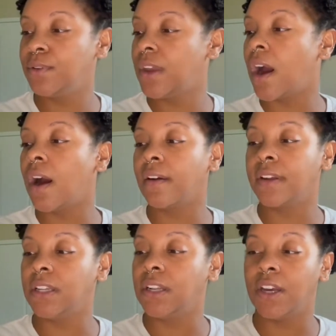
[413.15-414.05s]
Y'all
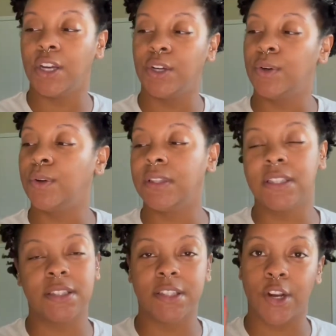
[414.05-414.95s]
already know
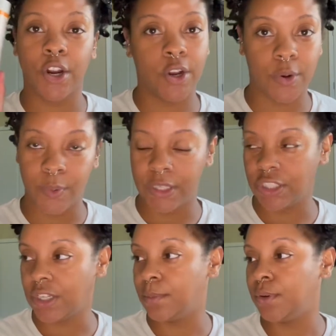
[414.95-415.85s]
this is the Curl Quench
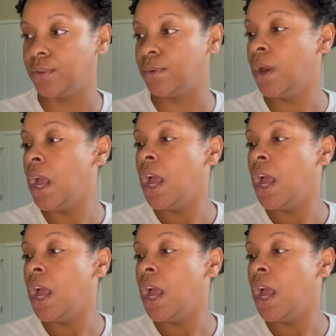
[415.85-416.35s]
shampoo.